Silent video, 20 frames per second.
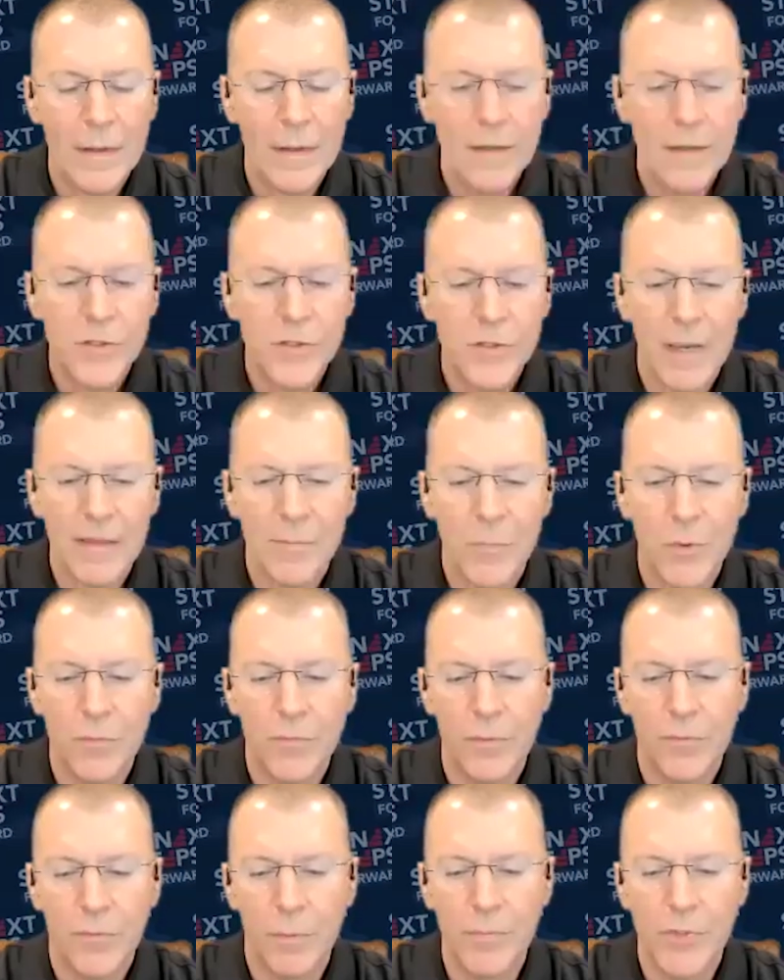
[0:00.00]
you make the
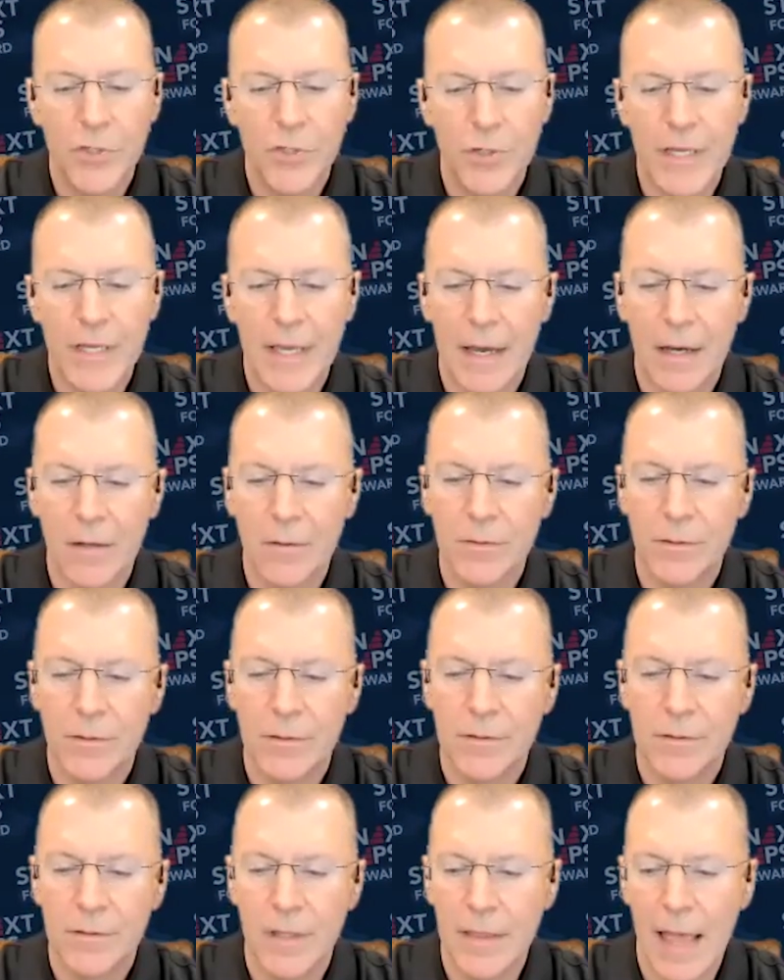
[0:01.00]
move from Journey Out
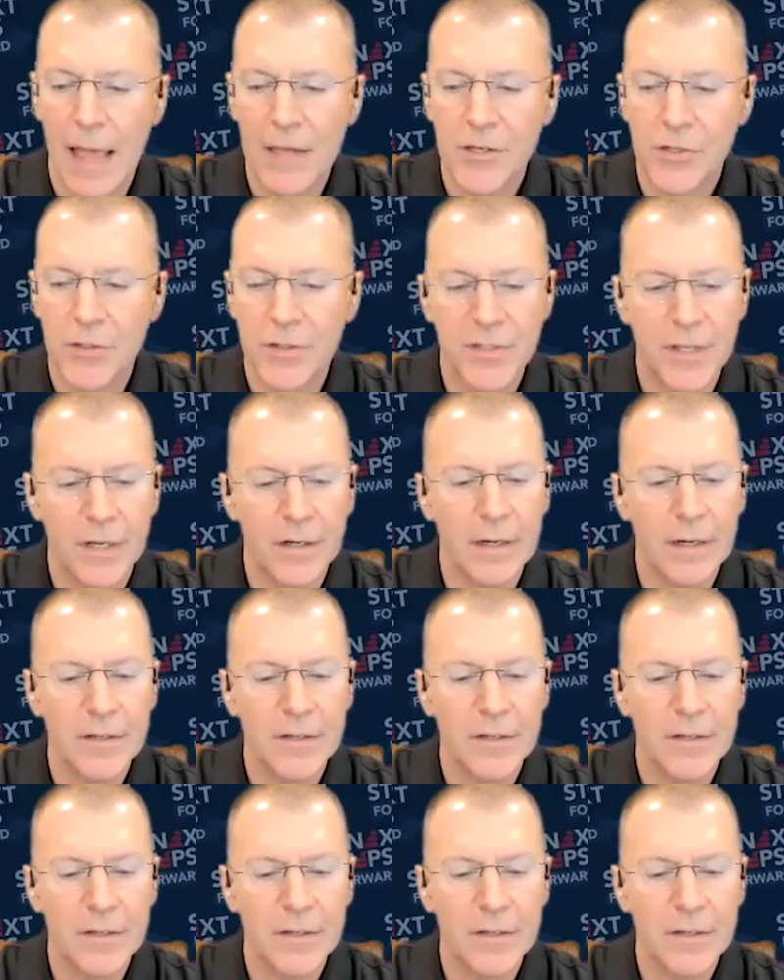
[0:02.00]
to the National Center